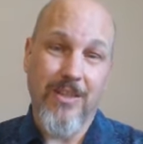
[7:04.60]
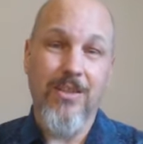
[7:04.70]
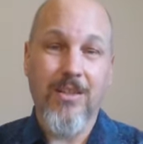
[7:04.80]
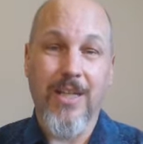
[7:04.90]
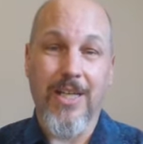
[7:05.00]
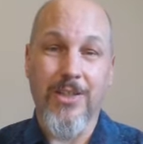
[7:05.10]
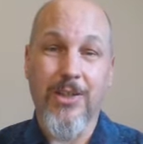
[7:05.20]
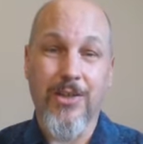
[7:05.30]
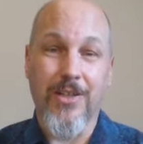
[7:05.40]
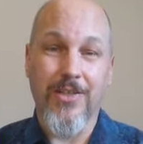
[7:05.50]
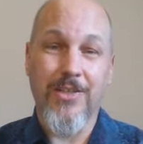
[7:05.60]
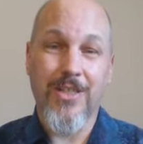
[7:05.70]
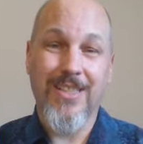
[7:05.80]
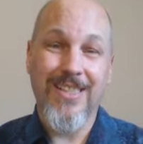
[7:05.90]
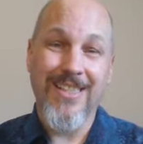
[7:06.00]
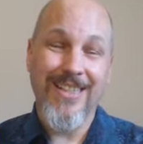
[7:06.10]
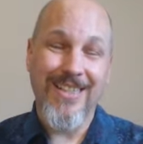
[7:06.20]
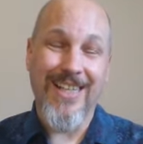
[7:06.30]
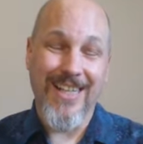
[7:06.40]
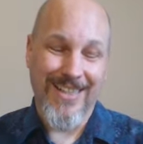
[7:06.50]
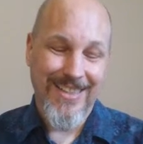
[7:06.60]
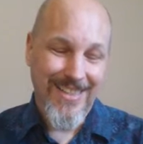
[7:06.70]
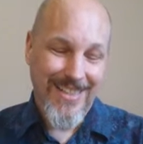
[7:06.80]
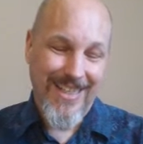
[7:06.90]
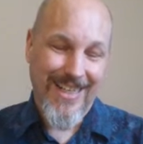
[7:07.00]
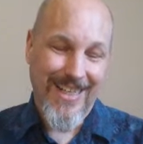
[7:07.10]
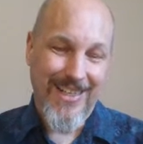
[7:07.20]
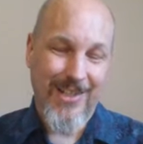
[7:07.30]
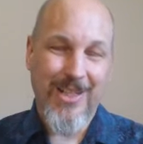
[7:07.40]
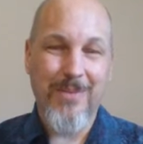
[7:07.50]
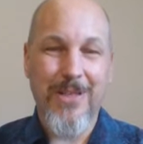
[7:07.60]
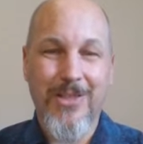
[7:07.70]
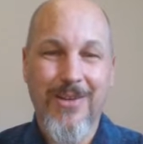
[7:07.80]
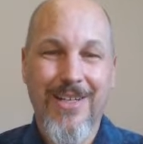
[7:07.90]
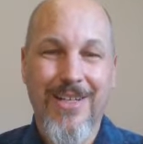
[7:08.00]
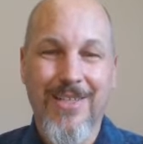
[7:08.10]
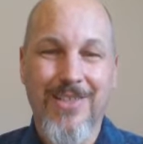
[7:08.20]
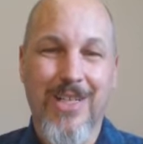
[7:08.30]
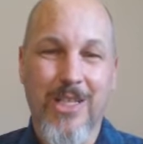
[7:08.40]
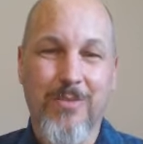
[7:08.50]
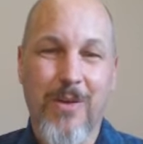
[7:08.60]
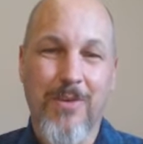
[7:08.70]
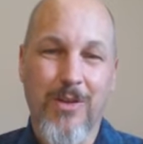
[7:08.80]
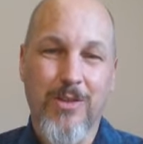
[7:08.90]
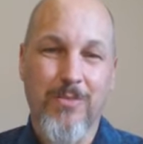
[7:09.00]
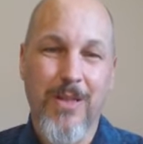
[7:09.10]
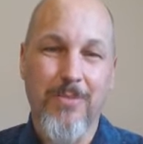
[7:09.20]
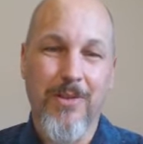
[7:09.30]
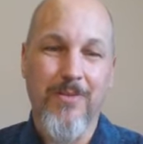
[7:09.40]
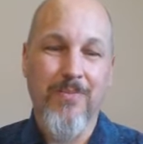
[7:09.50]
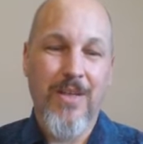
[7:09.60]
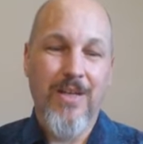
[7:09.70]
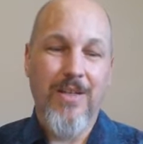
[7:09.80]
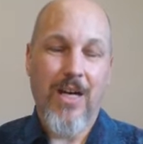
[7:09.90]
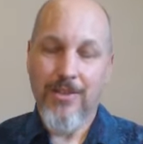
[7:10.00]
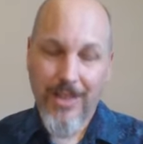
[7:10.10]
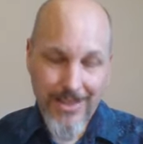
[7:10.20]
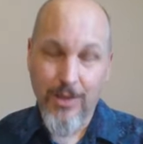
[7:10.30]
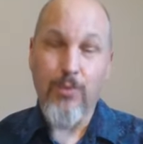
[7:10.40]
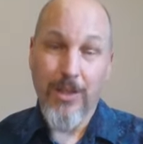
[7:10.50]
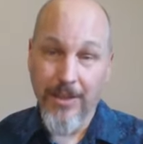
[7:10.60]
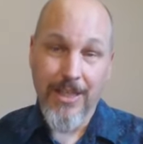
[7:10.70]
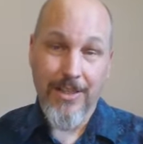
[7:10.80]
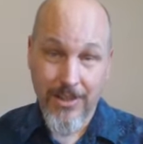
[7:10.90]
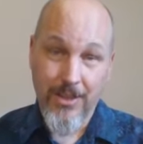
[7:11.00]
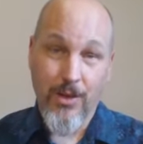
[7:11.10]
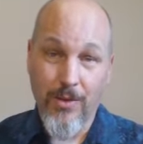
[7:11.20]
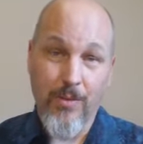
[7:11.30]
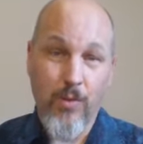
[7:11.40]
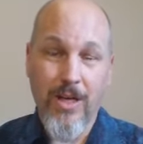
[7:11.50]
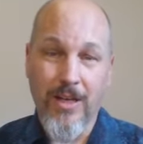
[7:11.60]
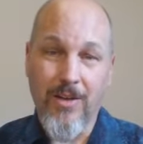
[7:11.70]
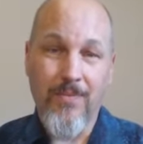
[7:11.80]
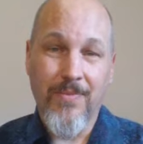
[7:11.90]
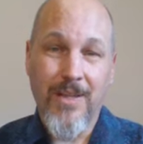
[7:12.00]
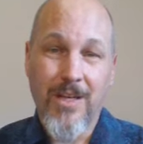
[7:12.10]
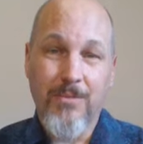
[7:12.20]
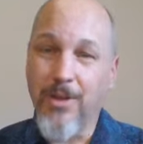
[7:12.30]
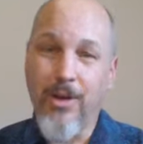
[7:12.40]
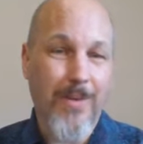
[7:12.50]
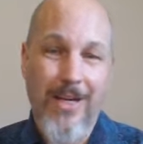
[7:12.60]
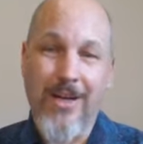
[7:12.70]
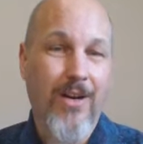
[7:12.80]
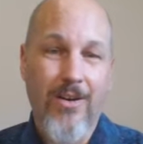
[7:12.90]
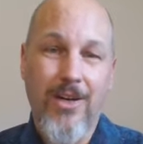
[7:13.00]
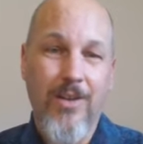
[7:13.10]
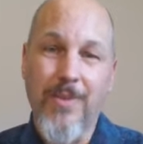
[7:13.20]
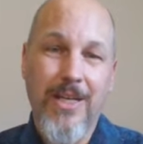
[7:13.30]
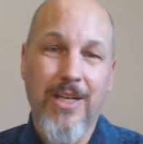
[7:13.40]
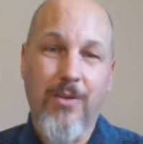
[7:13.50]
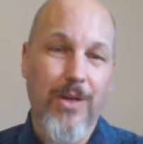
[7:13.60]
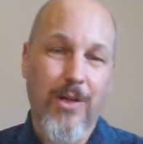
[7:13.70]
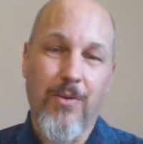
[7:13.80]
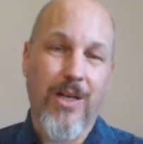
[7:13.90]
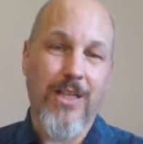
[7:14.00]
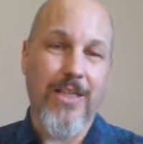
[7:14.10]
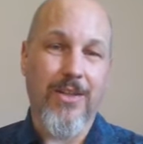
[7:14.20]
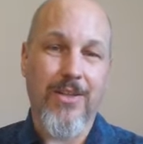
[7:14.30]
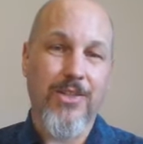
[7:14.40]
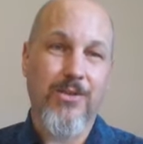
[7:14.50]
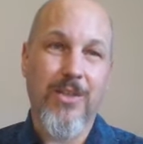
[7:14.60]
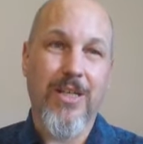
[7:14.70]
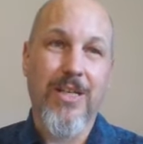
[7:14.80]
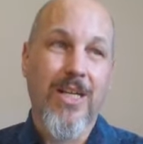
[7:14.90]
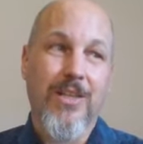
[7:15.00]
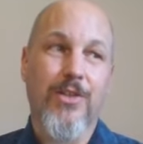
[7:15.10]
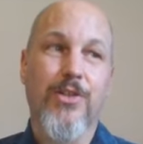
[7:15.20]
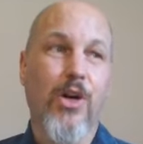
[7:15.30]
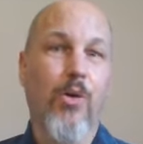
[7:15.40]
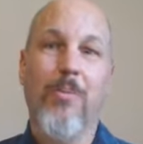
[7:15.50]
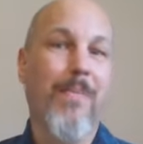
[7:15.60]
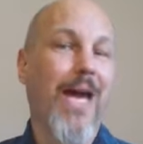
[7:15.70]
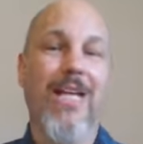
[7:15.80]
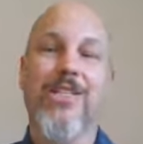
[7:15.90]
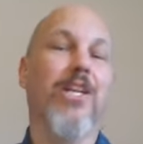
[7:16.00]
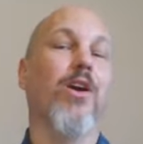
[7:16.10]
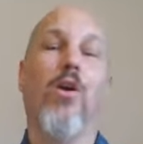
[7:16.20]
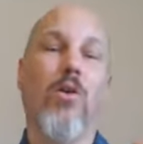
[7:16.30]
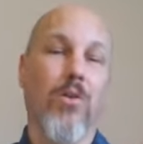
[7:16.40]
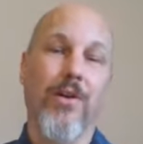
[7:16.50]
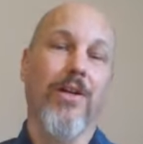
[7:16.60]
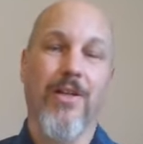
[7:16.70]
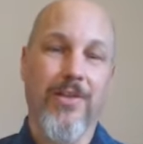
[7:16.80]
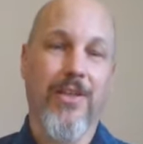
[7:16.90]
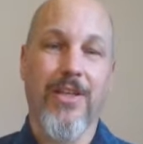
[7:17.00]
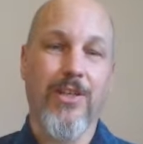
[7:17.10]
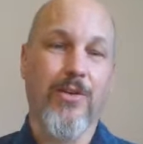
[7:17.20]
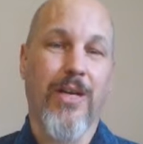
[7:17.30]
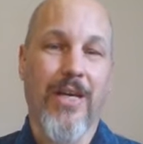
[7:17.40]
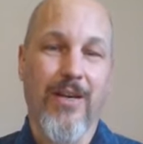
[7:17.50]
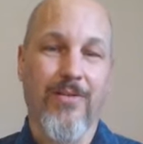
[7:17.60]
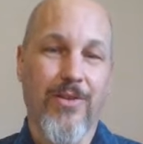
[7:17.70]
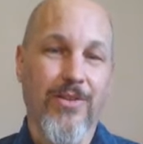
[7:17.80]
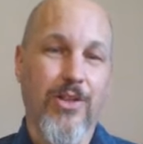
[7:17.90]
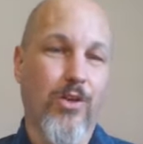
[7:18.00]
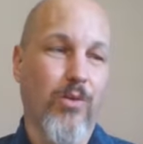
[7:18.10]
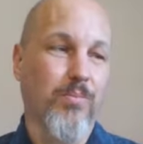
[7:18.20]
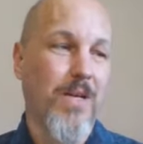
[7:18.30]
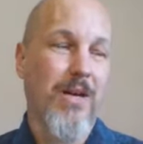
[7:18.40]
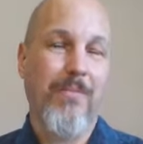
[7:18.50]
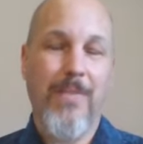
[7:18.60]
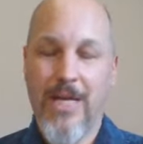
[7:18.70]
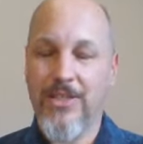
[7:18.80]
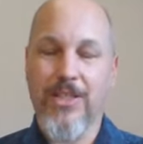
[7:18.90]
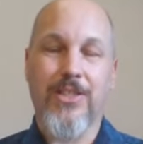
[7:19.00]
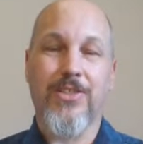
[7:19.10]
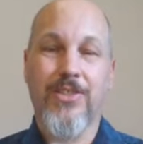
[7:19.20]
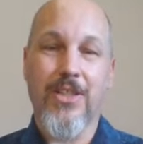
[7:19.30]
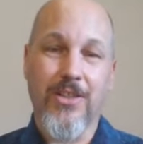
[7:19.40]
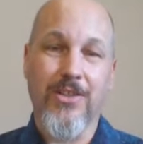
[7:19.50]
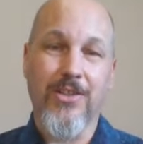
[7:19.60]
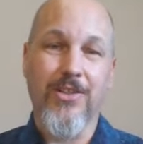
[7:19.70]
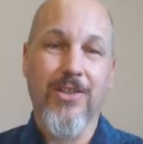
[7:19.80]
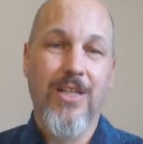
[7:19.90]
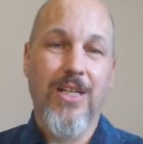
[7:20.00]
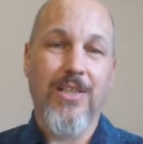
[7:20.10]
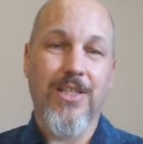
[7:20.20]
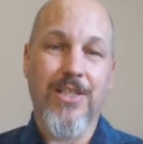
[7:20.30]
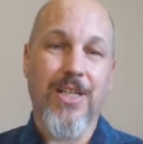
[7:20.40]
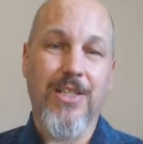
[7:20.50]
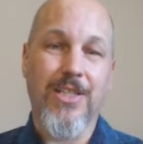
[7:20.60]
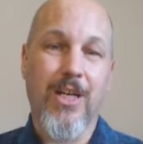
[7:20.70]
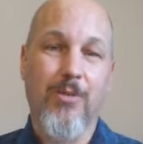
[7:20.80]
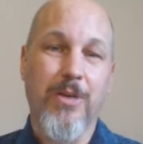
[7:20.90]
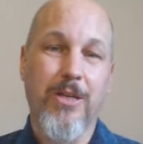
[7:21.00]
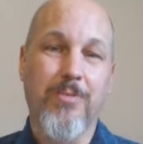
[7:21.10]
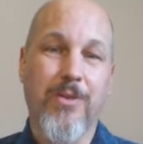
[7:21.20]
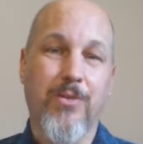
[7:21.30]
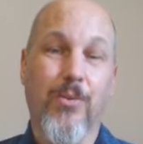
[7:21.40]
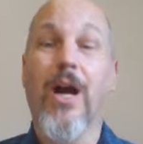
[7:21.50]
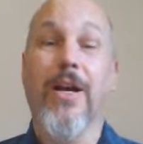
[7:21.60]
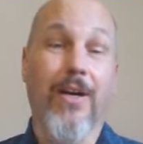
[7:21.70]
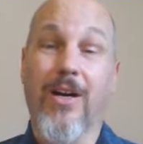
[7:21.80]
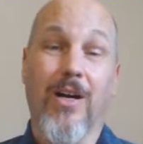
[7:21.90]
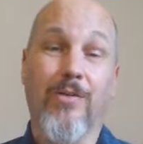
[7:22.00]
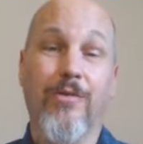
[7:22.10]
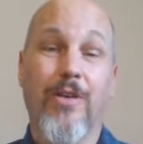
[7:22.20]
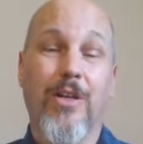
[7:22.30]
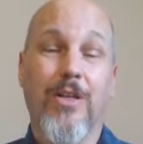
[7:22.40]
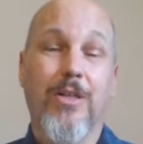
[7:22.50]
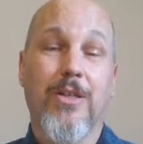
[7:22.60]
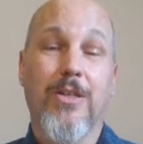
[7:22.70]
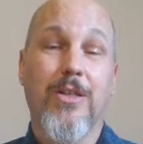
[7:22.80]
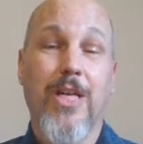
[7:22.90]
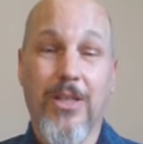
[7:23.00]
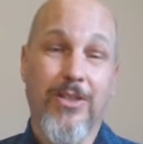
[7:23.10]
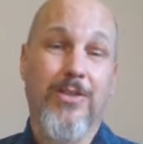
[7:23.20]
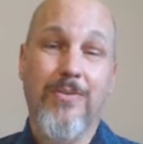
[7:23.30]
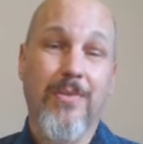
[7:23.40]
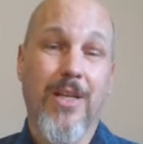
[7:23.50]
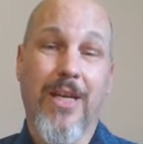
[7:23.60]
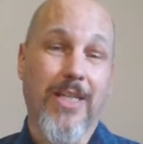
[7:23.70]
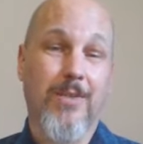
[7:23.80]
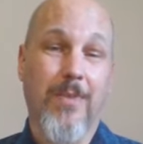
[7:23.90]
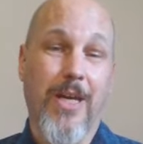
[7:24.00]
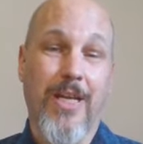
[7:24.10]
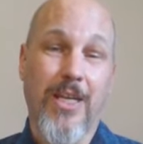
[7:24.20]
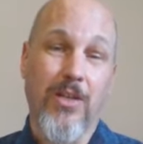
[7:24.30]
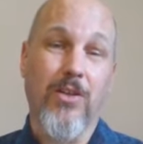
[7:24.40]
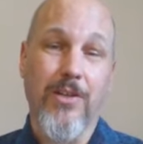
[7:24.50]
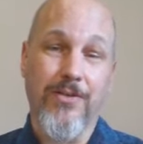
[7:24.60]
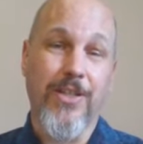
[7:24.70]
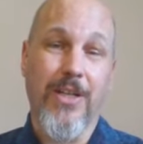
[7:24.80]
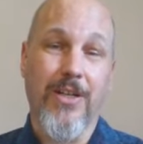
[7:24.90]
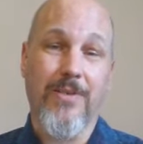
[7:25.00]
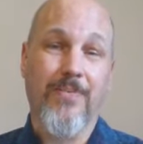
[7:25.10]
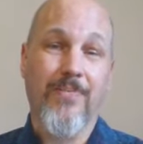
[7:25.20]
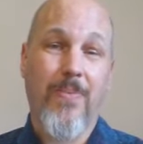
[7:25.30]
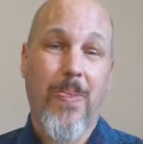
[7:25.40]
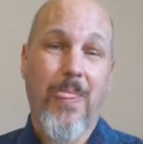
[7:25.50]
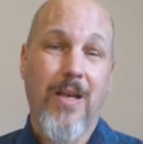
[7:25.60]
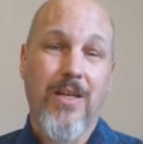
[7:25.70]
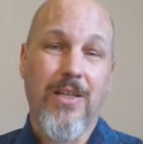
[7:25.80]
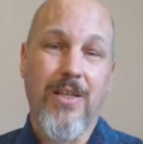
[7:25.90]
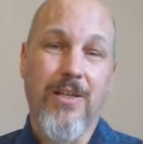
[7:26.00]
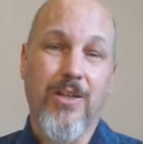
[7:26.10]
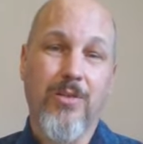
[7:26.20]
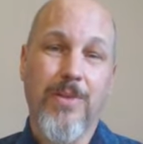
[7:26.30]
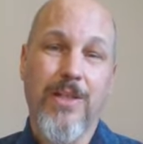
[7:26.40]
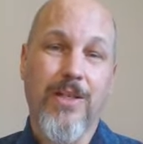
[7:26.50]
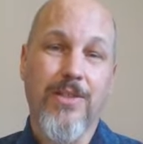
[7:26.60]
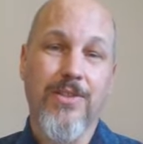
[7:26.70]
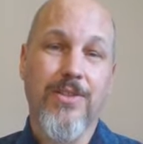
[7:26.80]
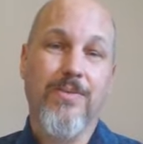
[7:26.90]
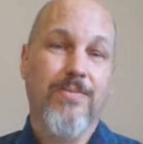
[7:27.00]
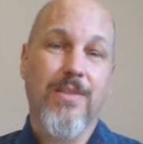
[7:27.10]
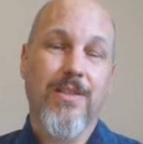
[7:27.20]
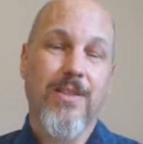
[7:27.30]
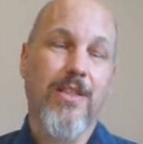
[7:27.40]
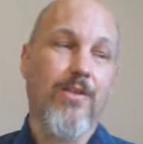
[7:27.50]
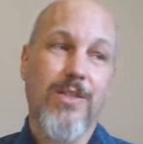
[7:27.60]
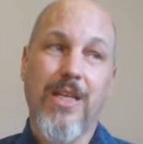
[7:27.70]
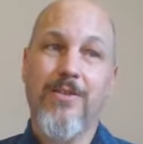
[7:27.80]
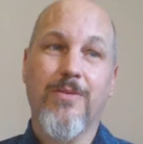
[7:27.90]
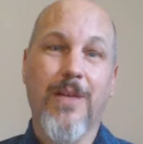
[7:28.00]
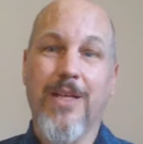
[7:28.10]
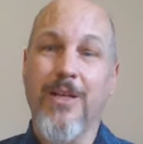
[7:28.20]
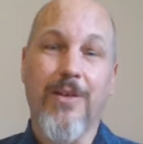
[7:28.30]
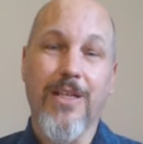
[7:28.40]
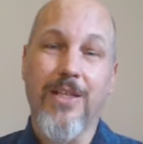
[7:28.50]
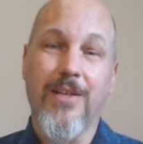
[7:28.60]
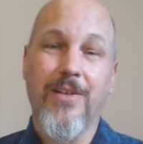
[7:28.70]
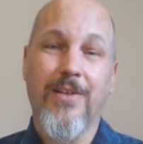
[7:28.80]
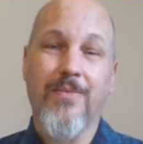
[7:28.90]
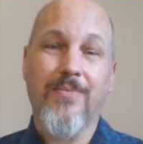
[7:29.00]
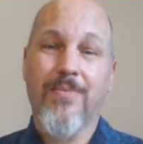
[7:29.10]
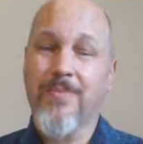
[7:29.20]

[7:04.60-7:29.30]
You look like a tourist. And you're going to be treated as such by most people, unless you really get to know them well. But no matter how long you've been here, when you're walking down the street, there's no magic aura that you have. There's no magic signal that's going to tell people right off, he's an expat, he lives here. You know, because, you know, Dave's been here a year.